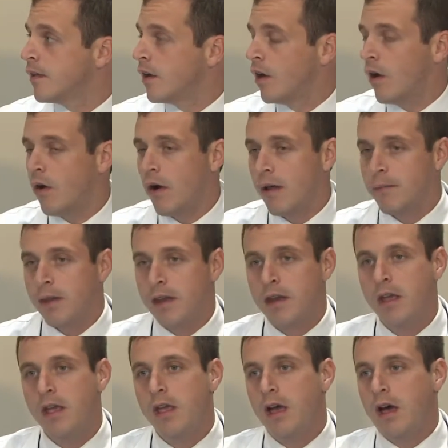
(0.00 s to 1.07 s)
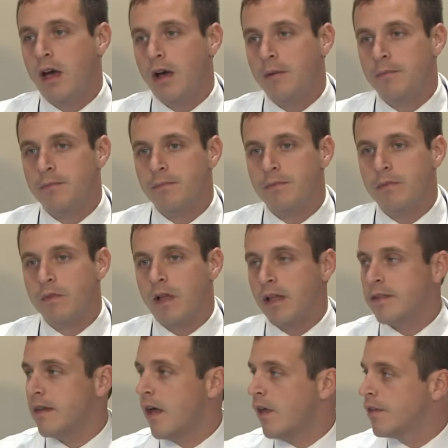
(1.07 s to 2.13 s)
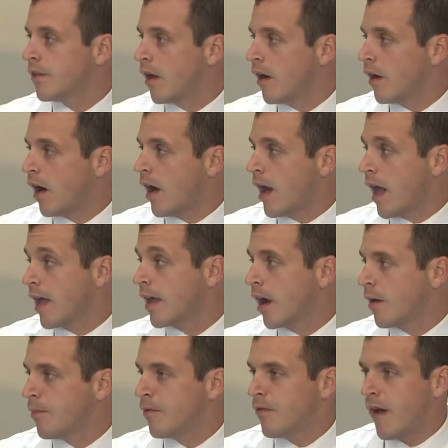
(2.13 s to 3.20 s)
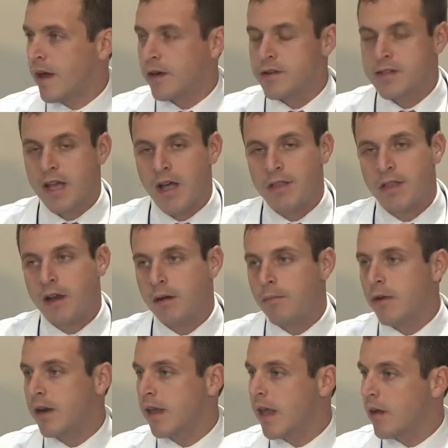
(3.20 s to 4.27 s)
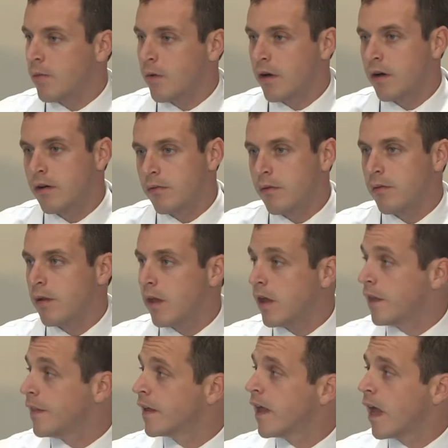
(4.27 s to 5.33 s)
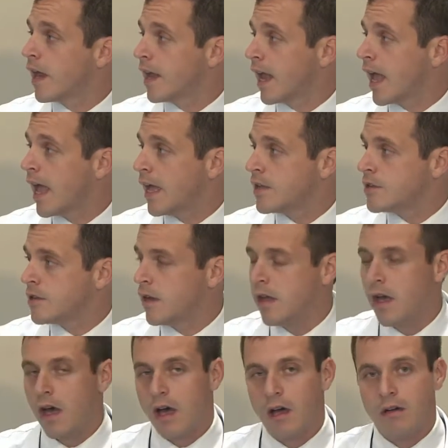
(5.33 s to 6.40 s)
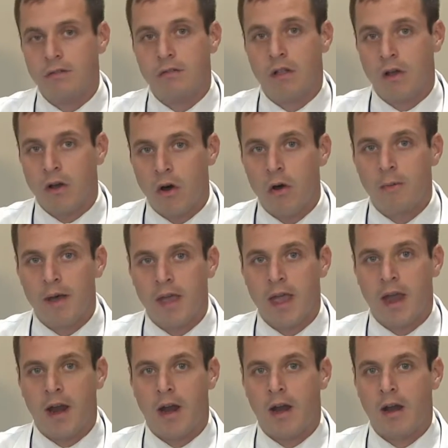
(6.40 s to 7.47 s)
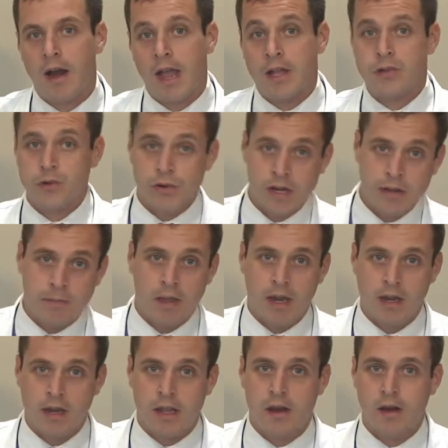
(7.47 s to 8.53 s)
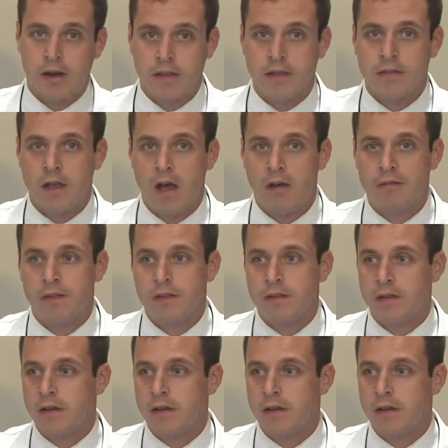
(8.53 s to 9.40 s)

You know, I mean, um, lots of healthcare and eye care providers out there, but again, we're, we're really on the cutting edge of glaucoma care and treatment here in this office.